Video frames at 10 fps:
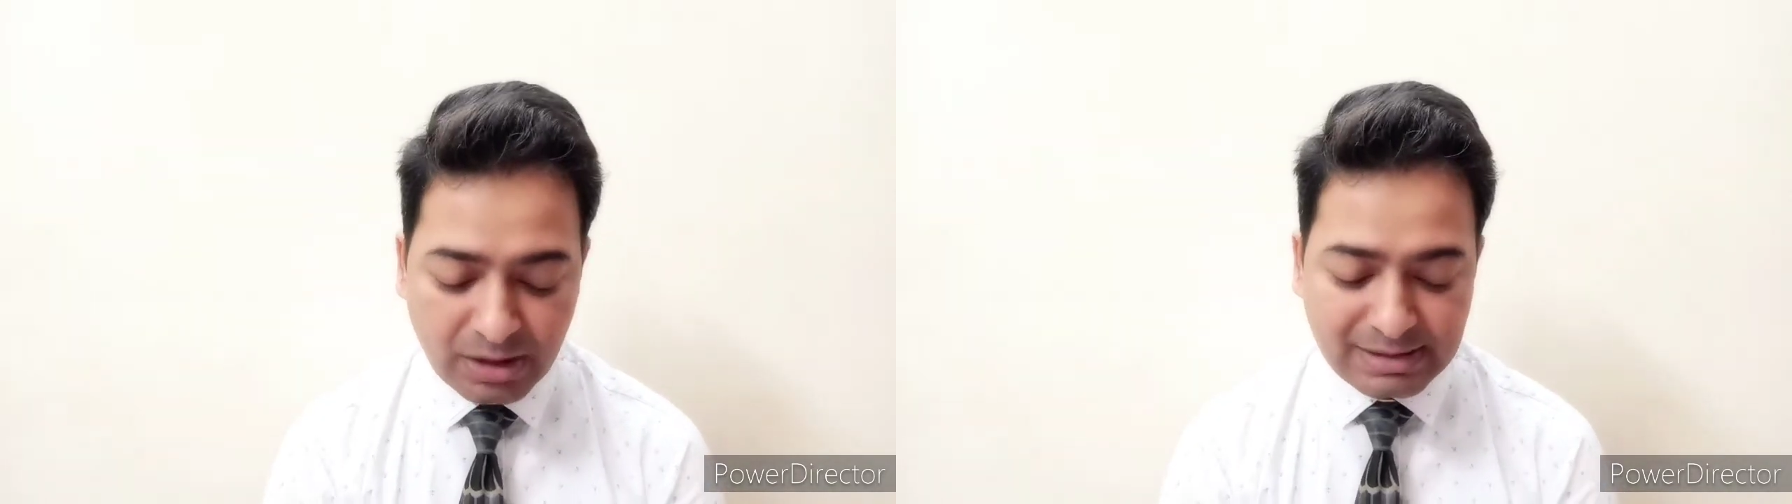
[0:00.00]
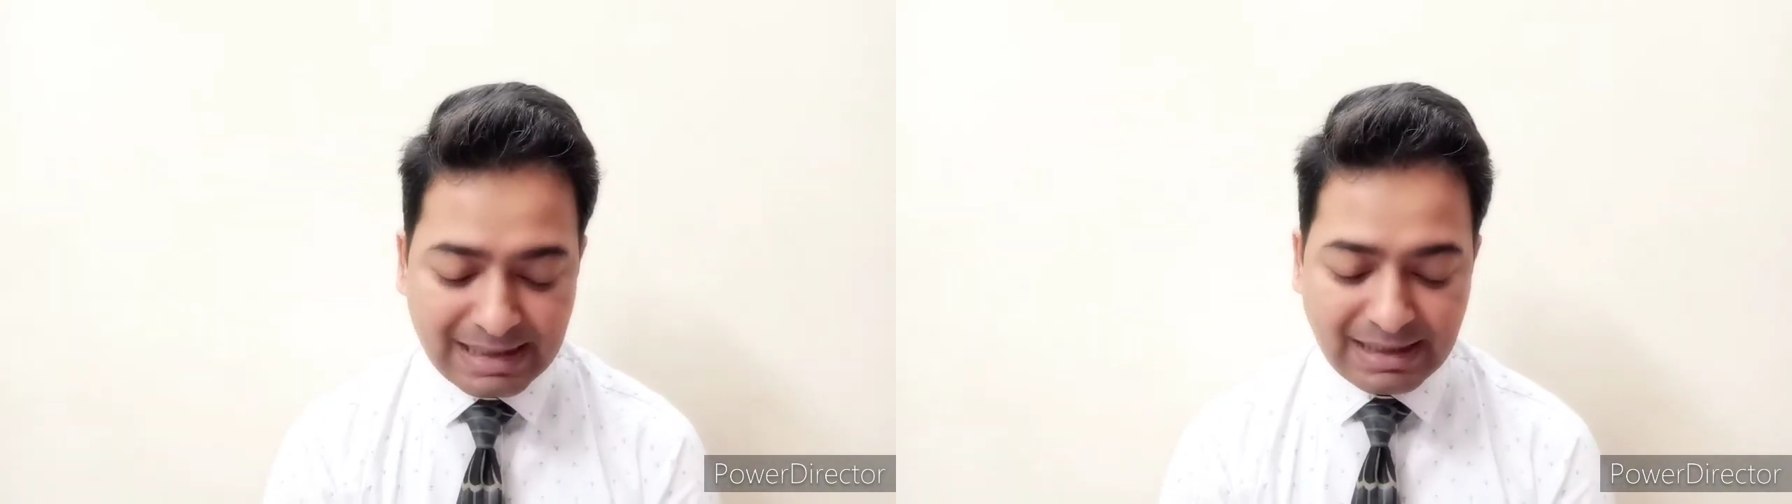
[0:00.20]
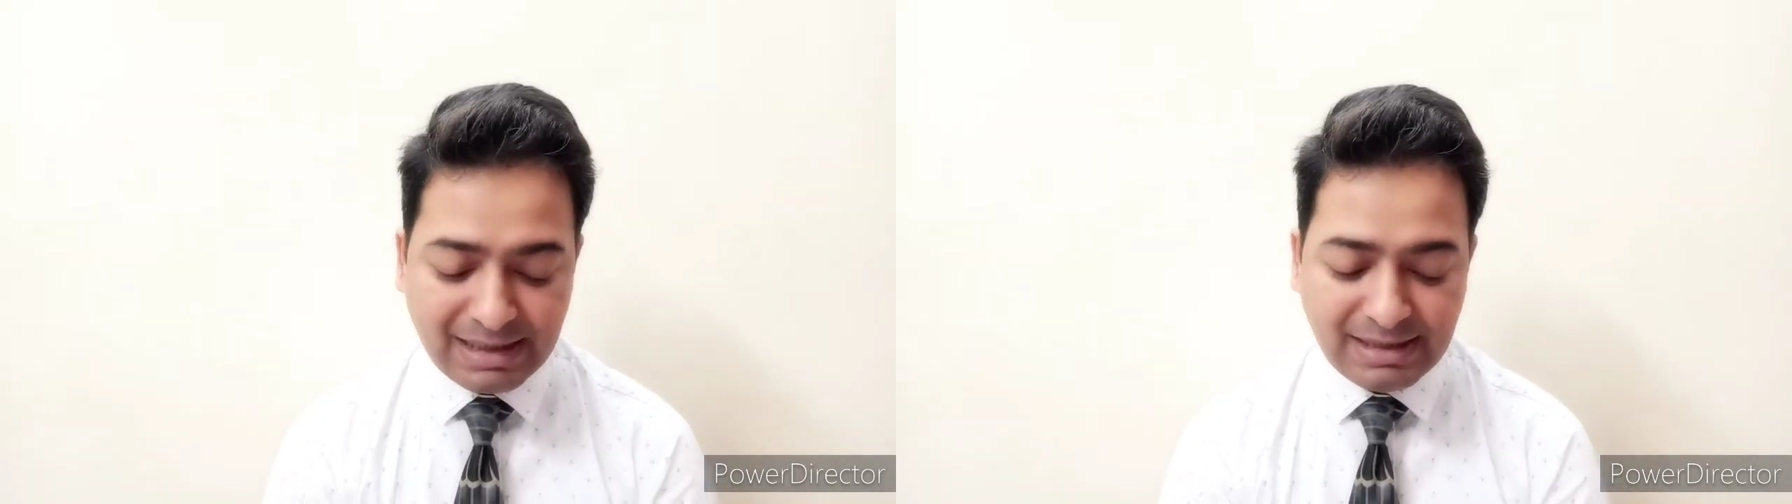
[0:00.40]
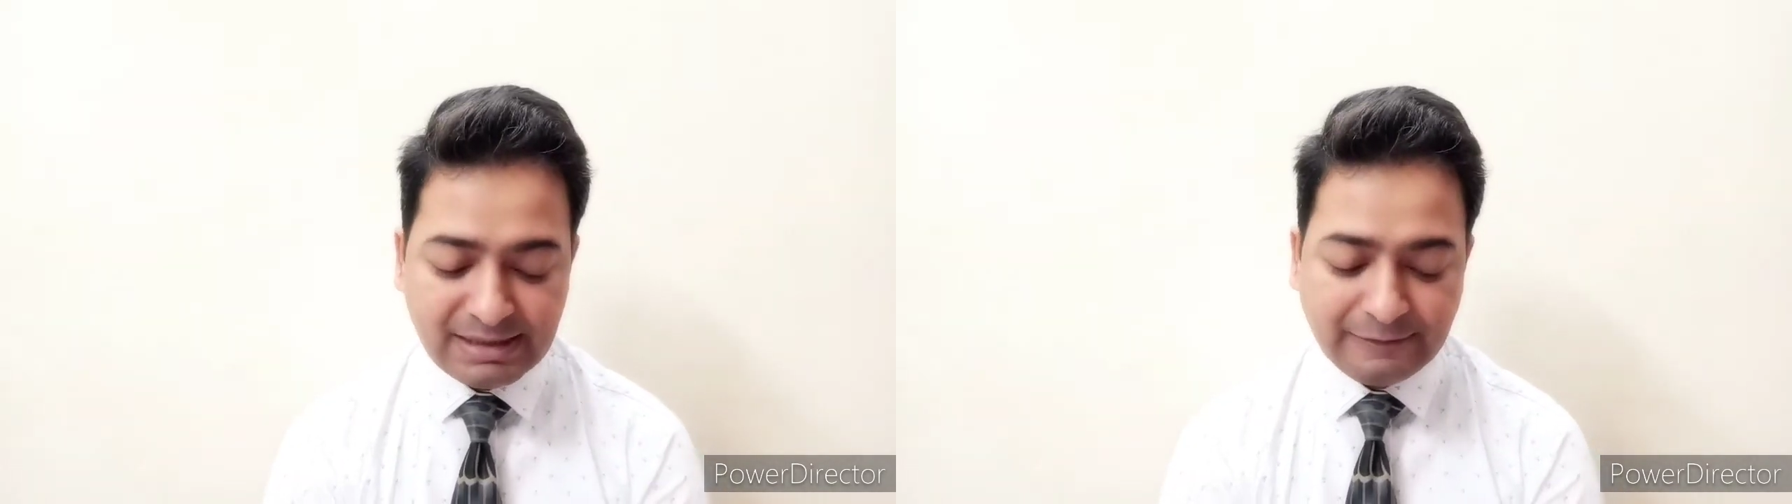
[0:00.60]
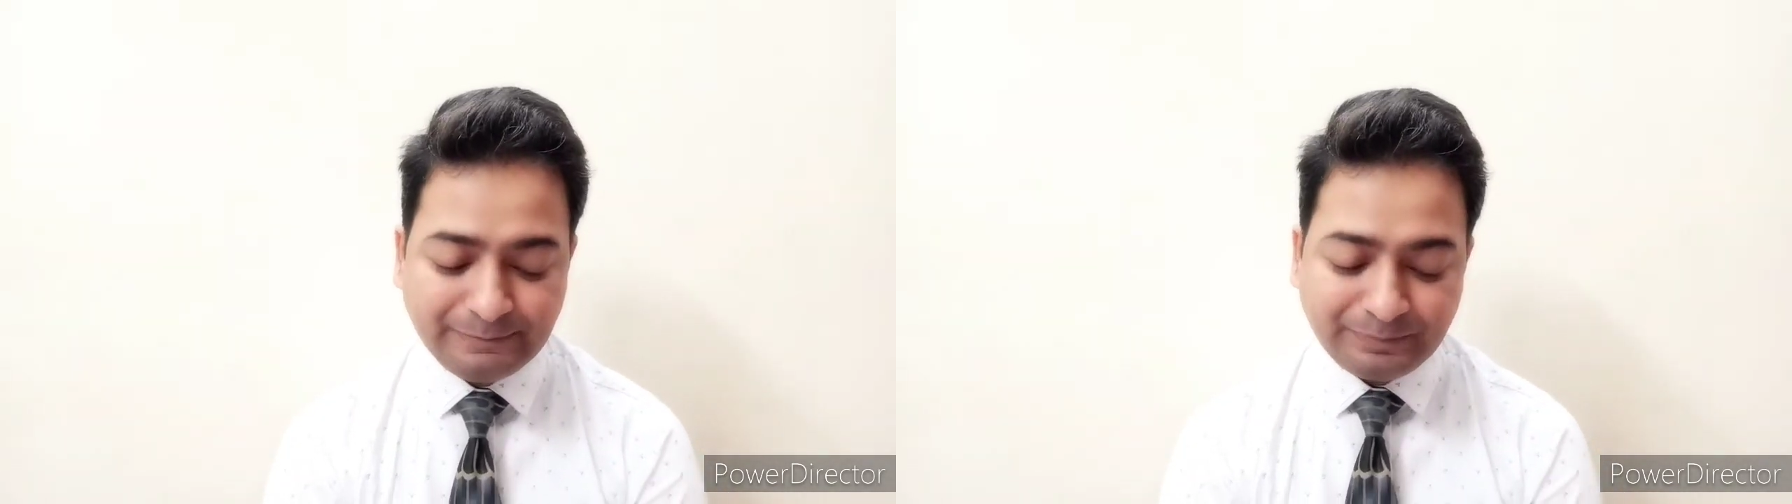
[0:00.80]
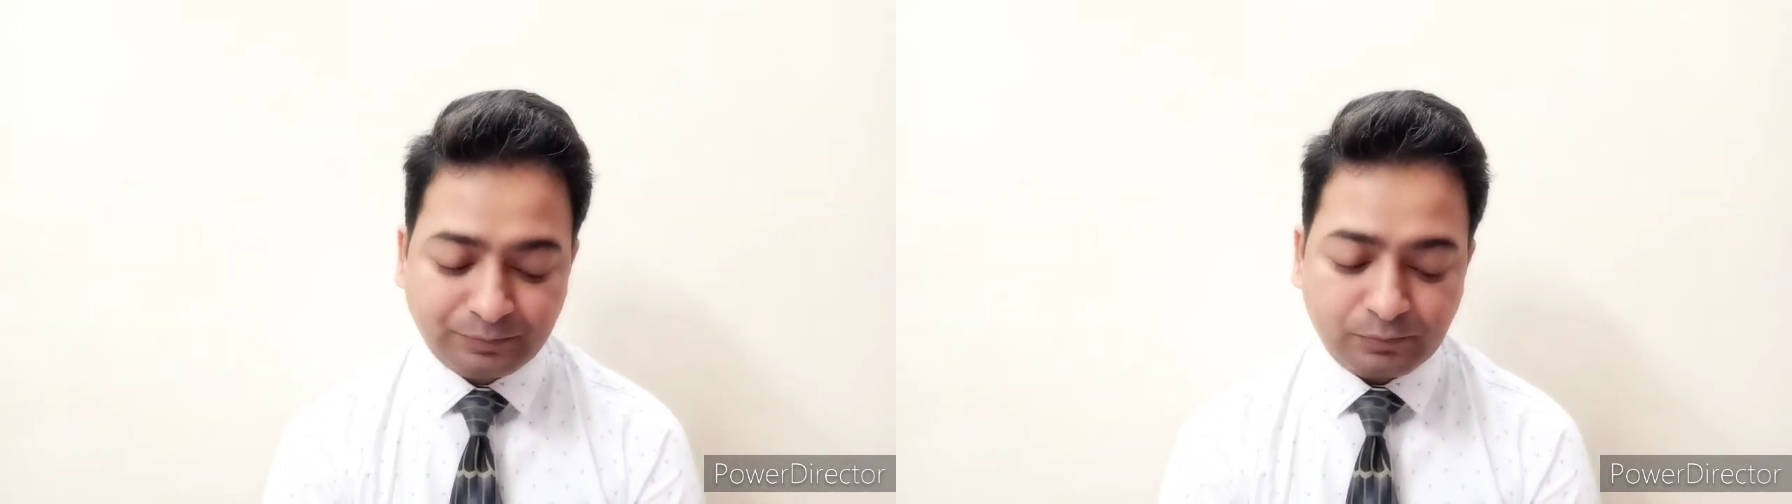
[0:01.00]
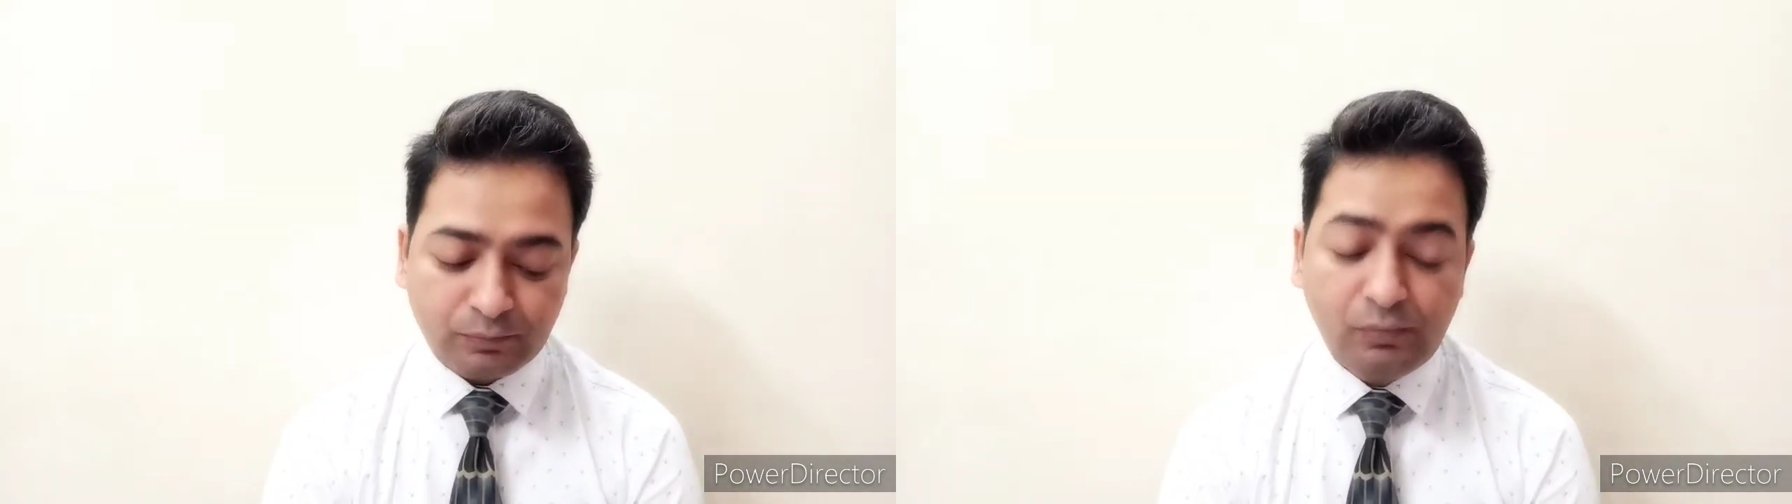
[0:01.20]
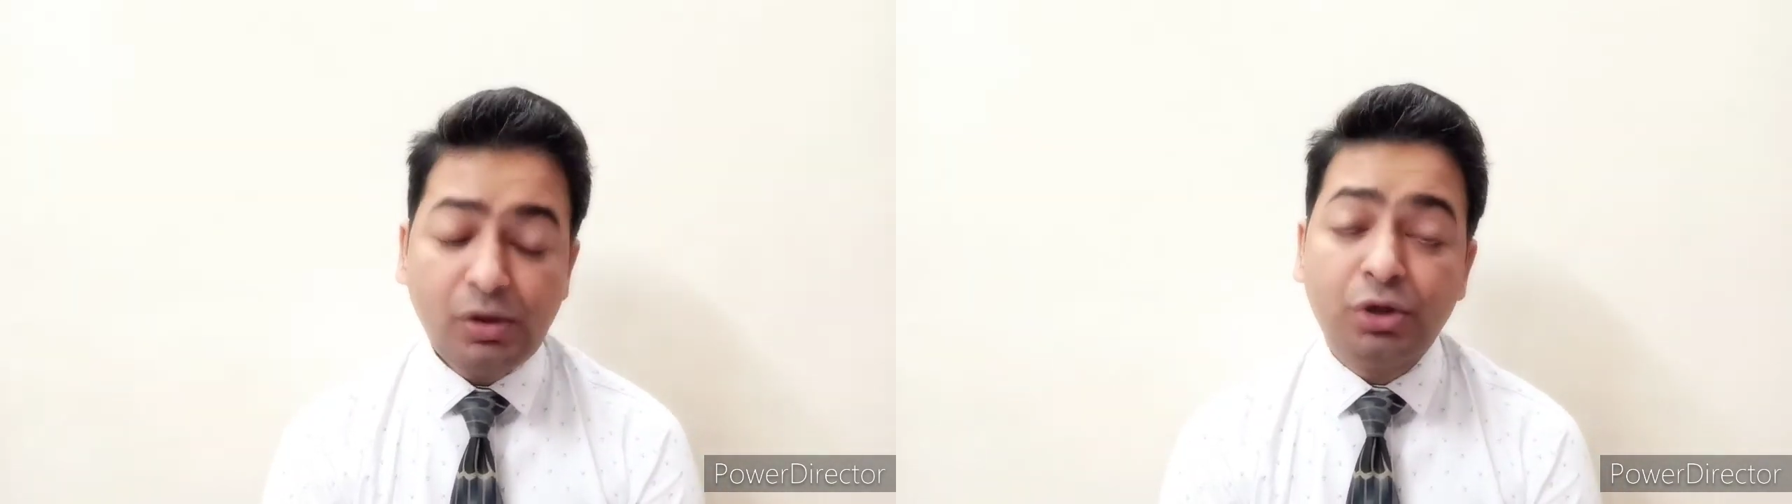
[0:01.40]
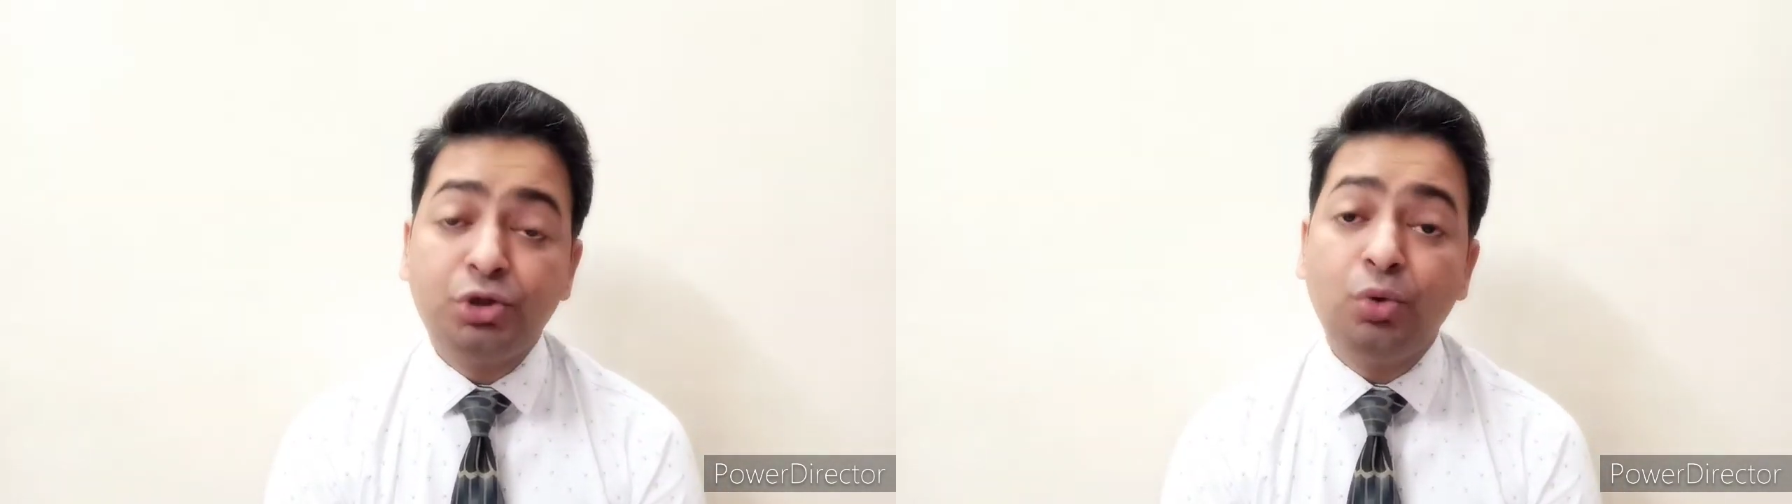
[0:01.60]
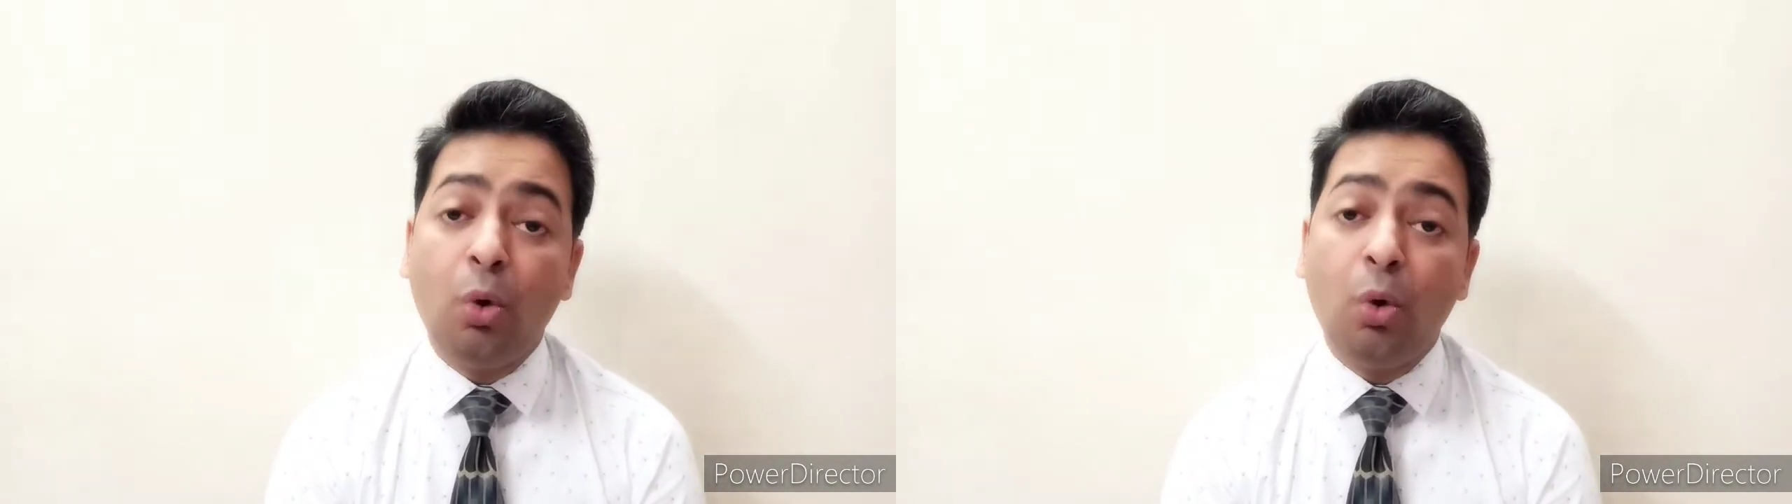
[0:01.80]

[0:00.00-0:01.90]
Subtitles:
Second is to